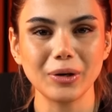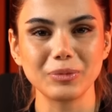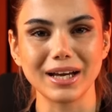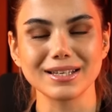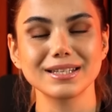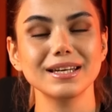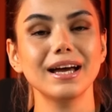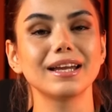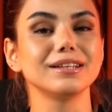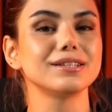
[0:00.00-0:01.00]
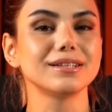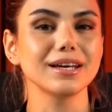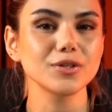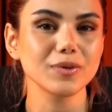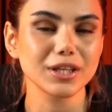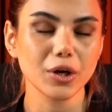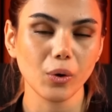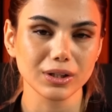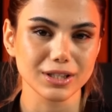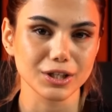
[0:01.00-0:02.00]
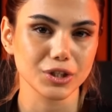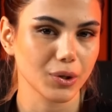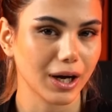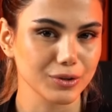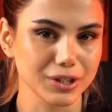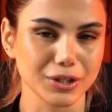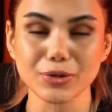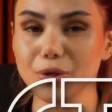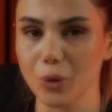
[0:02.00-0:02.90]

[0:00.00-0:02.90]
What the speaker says: I'm Yasi, and in today's video, I'll teach you how to use